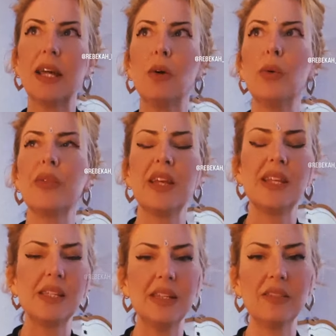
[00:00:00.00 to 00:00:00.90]
that
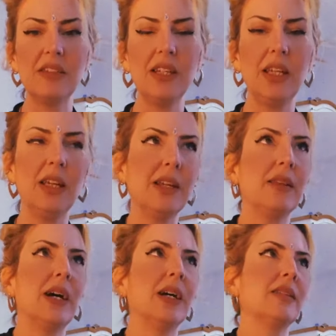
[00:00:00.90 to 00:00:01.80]
authenticity
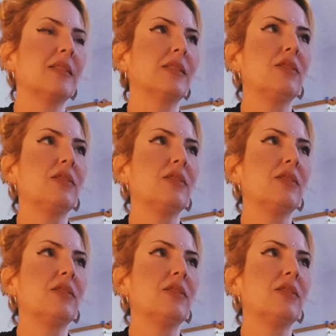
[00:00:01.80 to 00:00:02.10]
and that